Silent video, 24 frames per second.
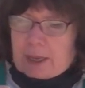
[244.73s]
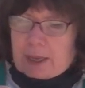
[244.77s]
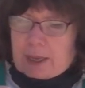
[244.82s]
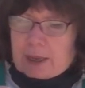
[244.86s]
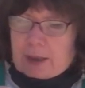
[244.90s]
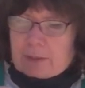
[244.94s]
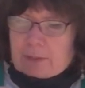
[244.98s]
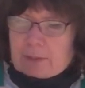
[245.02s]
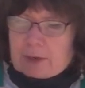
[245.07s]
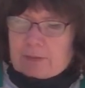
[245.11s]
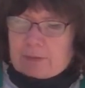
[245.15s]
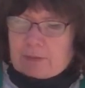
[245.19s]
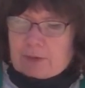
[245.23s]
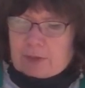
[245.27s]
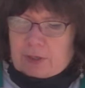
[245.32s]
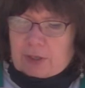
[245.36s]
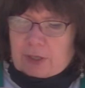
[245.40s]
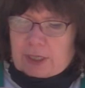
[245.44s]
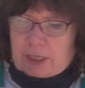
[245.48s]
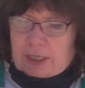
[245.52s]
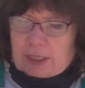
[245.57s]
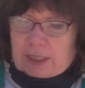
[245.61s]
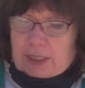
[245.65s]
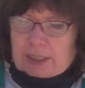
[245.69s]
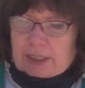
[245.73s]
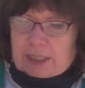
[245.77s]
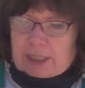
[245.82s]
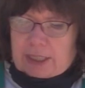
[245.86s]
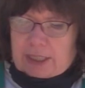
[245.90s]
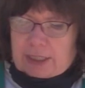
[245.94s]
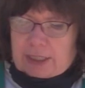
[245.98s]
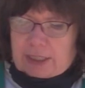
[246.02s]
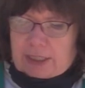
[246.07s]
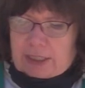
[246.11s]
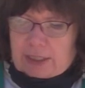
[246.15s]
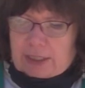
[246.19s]
But if you look at it, it
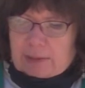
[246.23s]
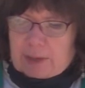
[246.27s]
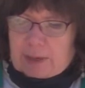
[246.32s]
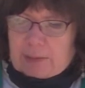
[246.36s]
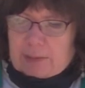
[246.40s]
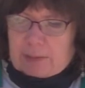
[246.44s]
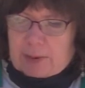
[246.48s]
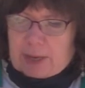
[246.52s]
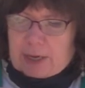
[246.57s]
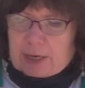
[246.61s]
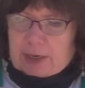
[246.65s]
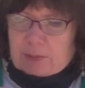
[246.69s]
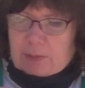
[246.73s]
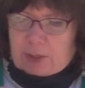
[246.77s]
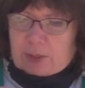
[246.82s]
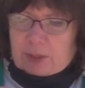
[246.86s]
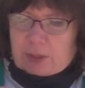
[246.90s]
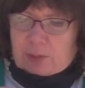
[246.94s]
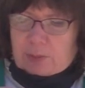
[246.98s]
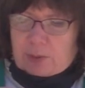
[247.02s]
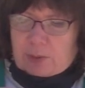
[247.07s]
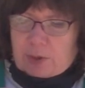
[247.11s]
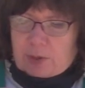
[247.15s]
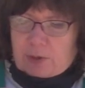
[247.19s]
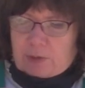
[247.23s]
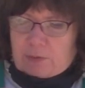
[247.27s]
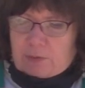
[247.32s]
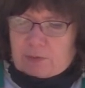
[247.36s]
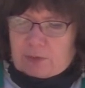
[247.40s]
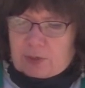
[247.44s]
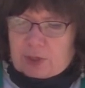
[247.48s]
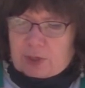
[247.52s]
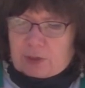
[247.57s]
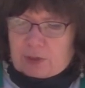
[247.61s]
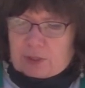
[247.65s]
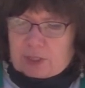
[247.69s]
says, This is my body which is broken for
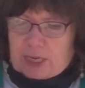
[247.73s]
you.